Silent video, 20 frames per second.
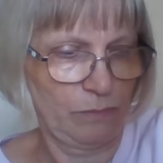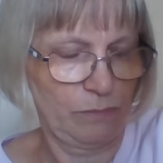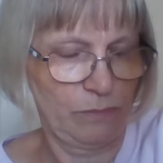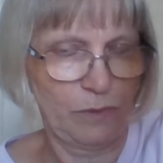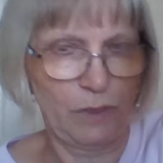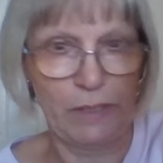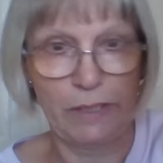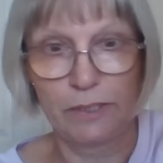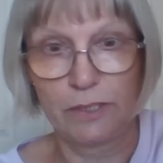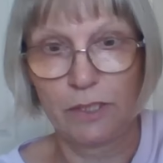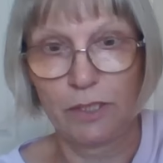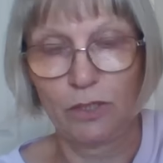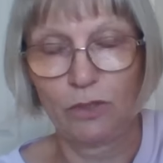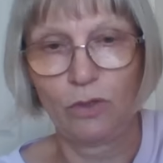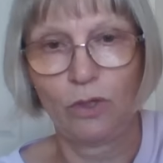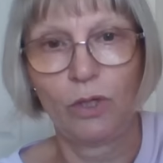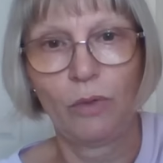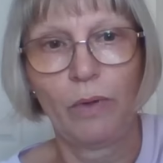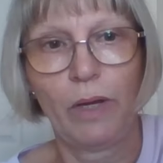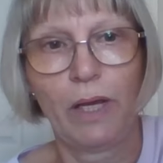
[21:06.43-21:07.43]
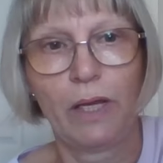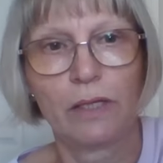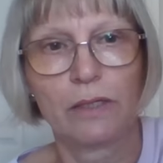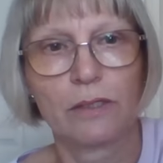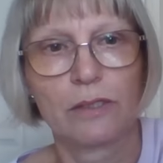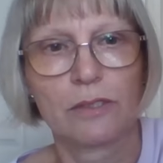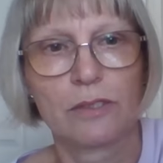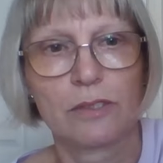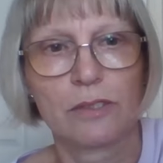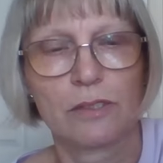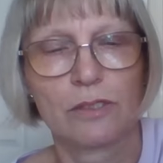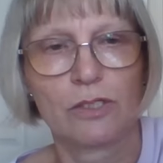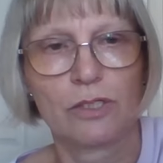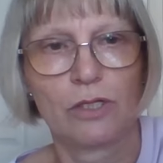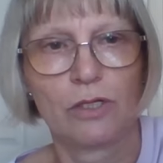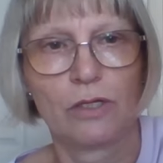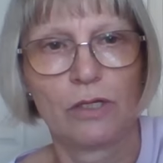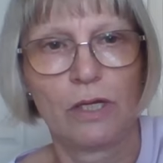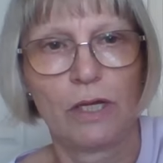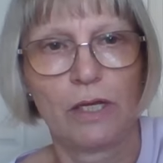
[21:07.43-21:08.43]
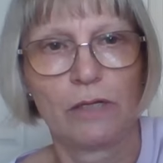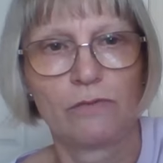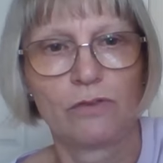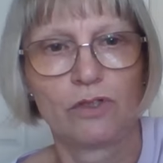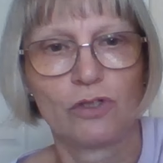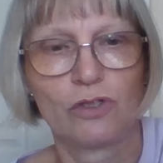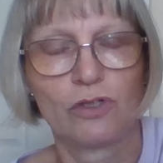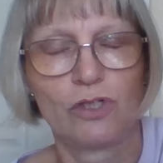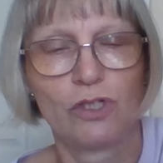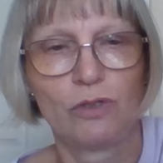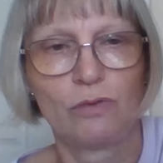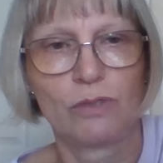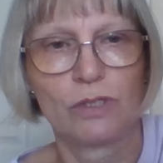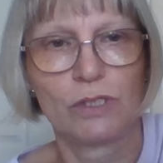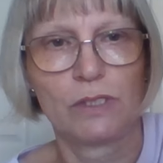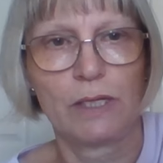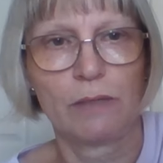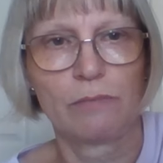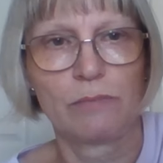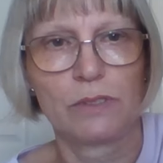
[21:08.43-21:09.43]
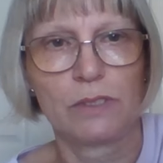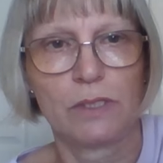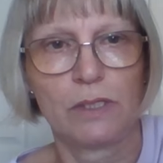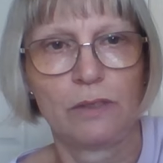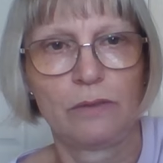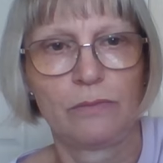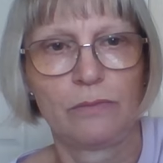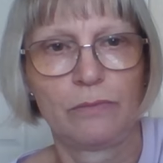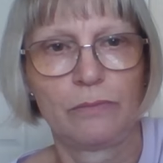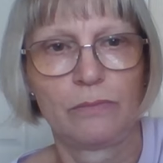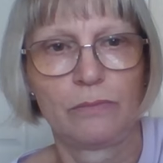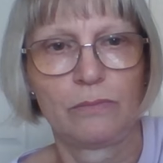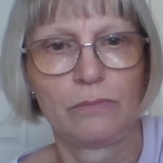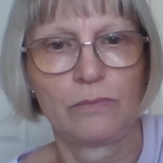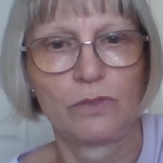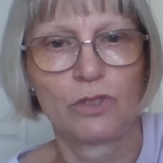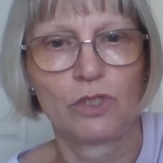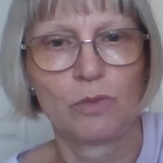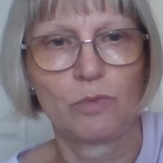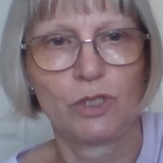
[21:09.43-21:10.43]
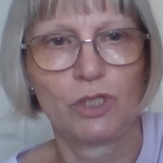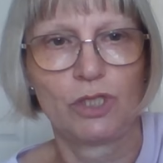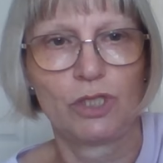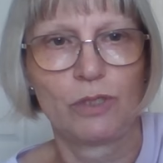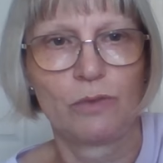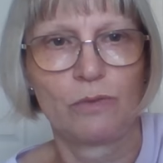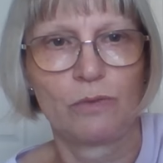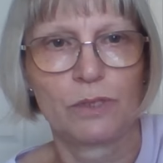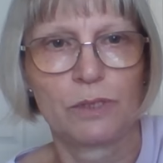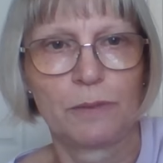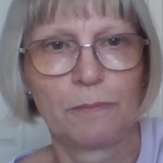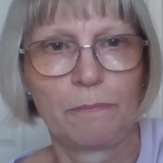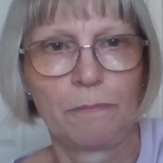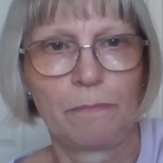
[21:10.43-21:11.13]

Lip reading: classic colourworks, so I just used the DMC substitutes.